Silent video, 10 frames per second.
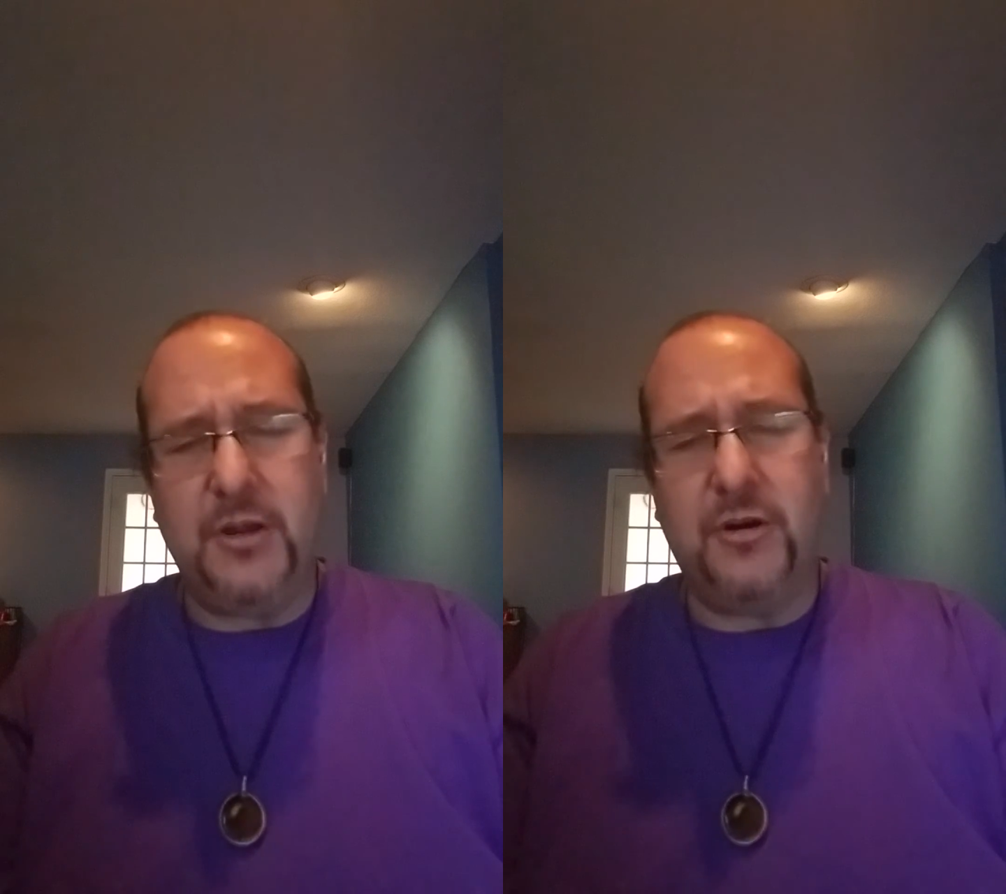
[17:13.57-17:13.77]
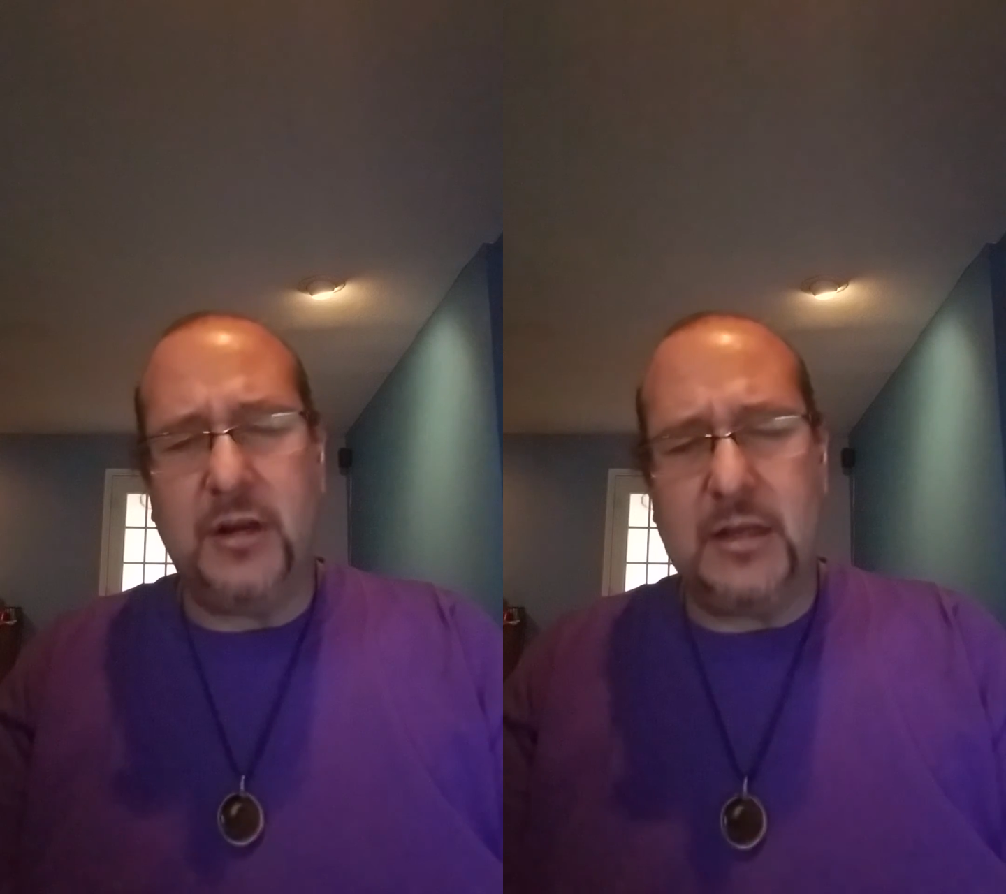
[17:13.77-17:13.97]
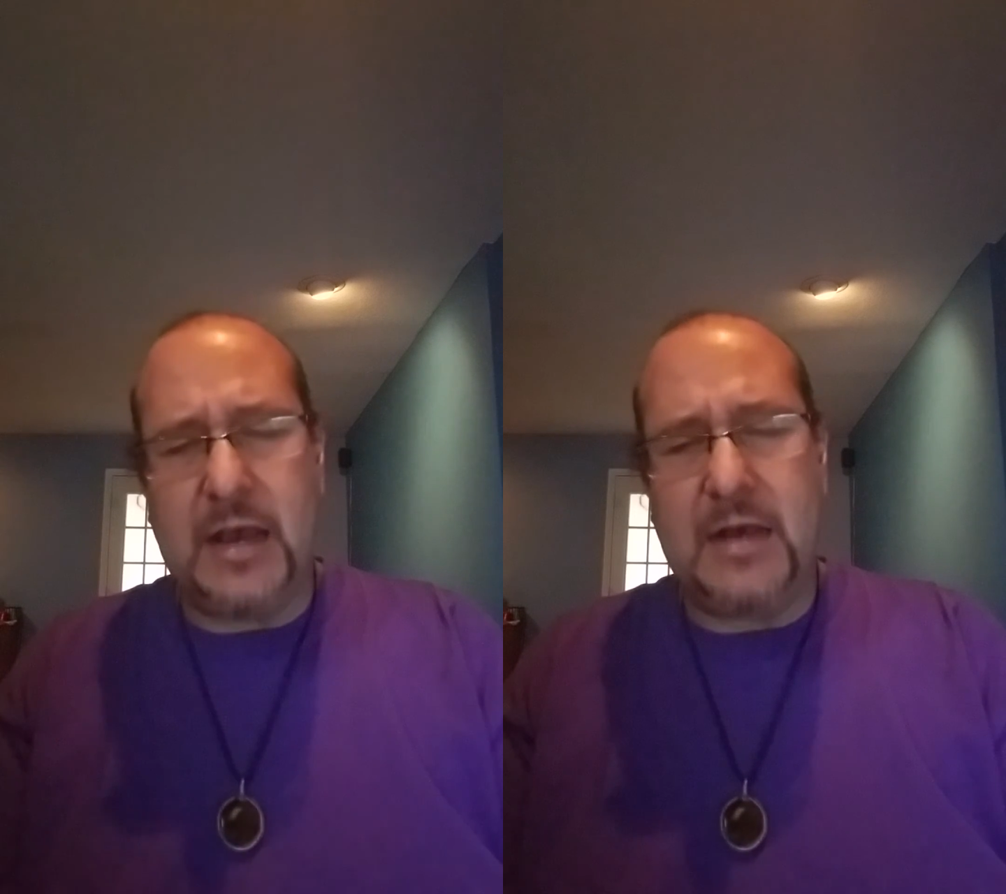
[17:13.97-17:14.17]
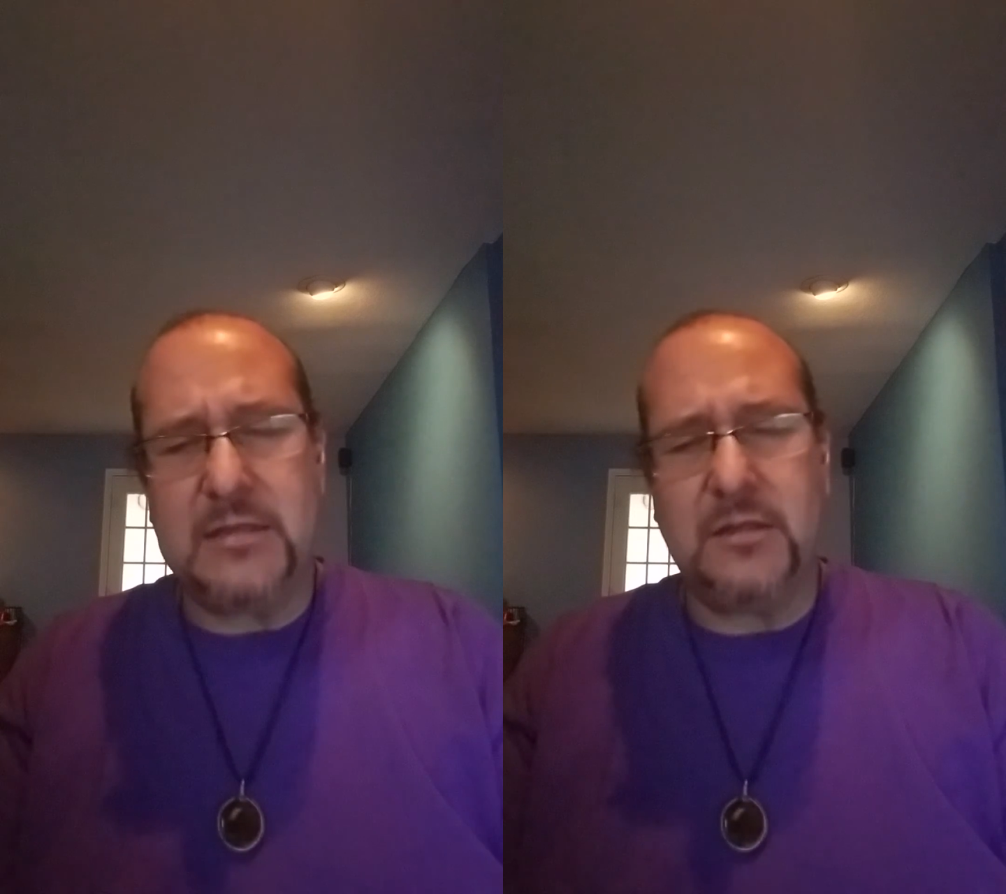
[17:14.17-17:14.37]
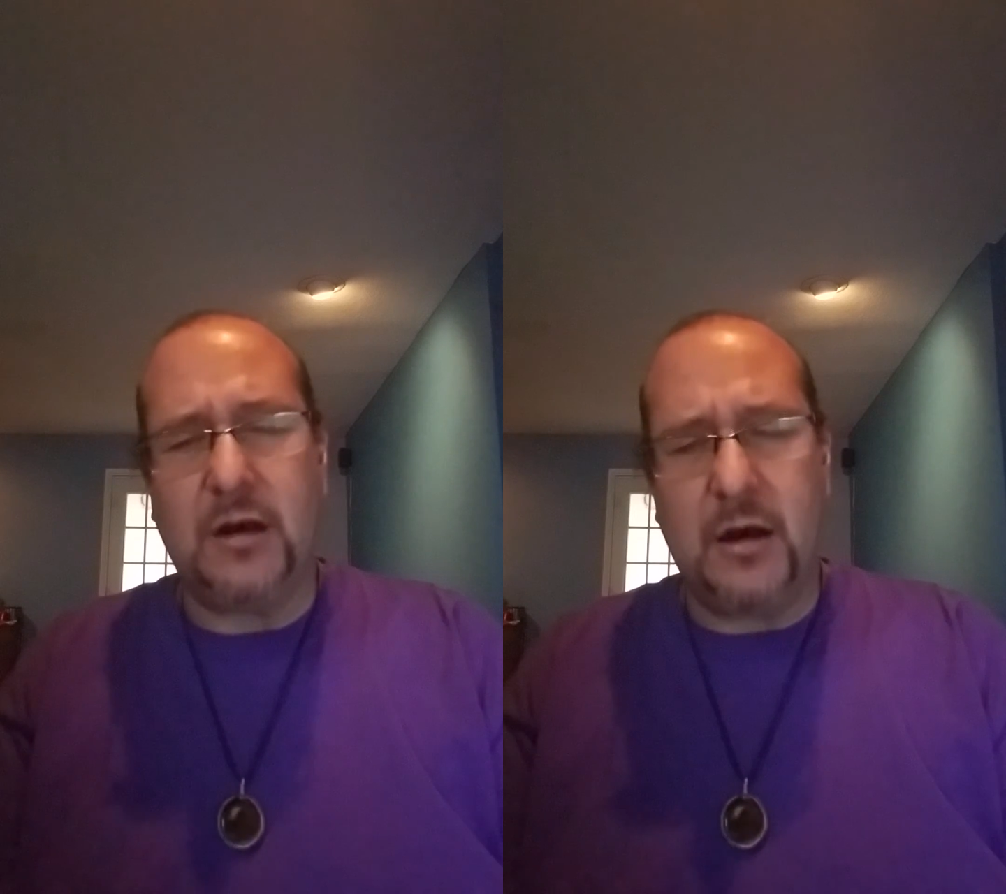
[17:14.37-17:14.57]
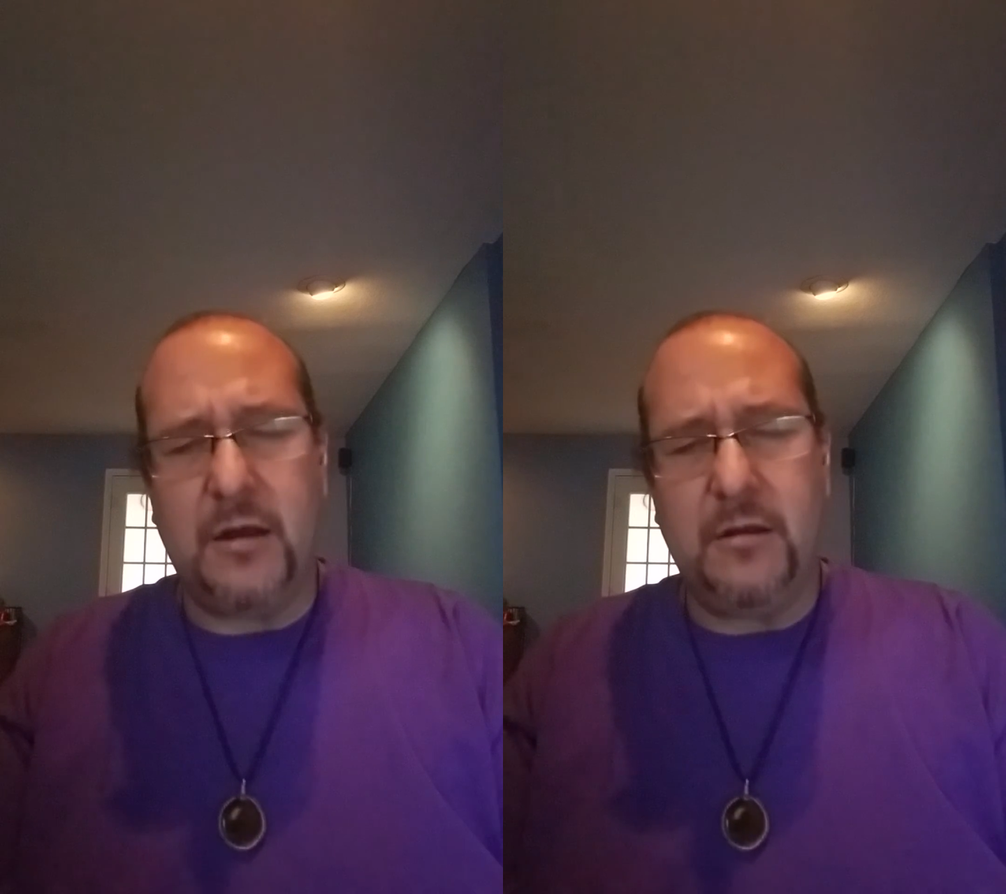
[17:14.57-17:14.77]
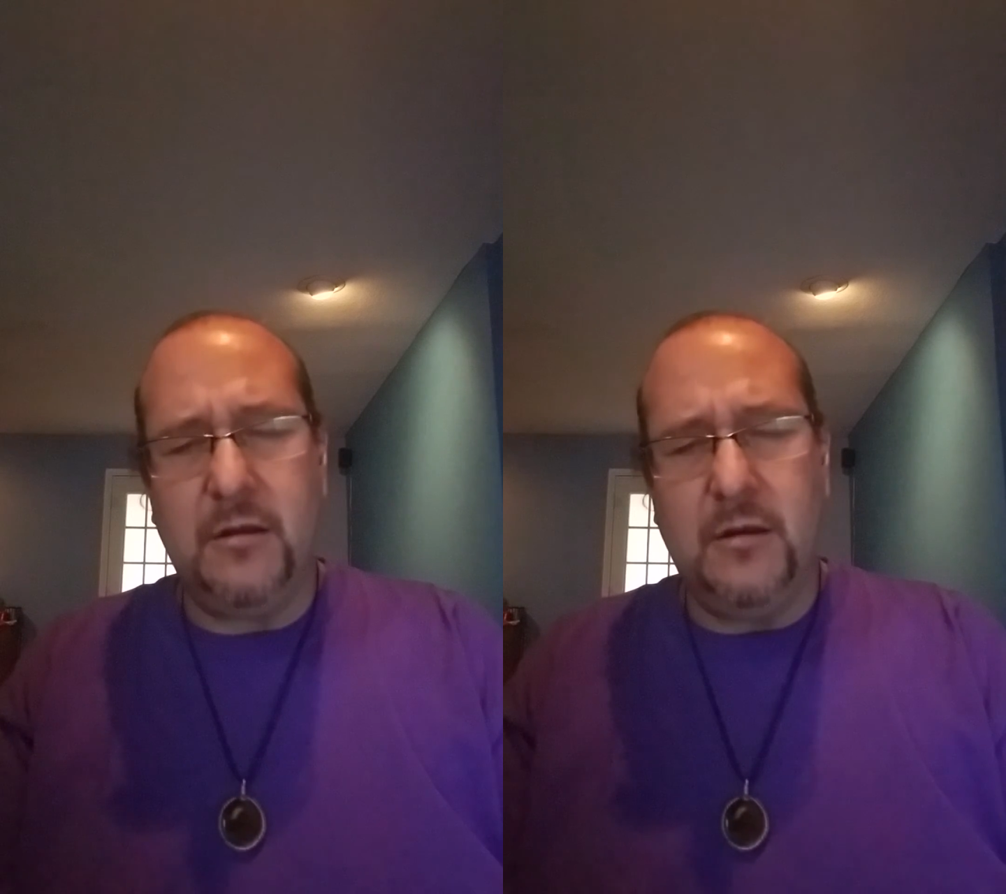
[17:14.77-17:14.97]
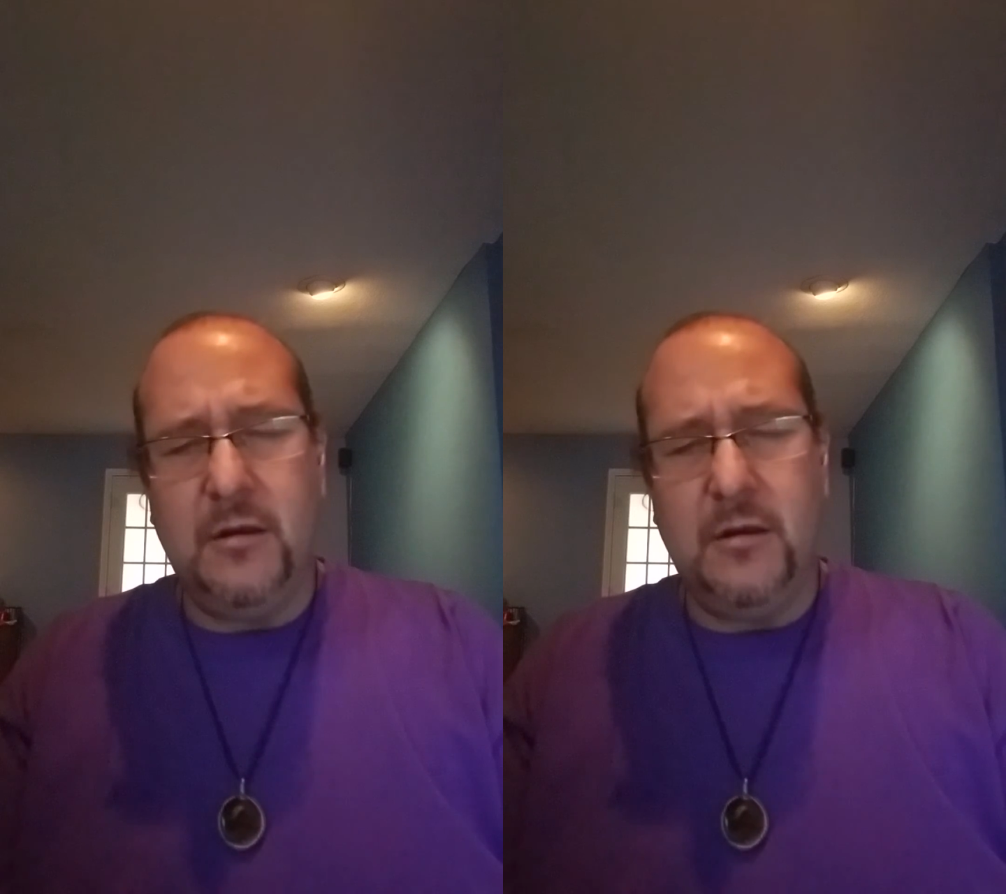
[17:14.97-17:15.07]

you're going to ask God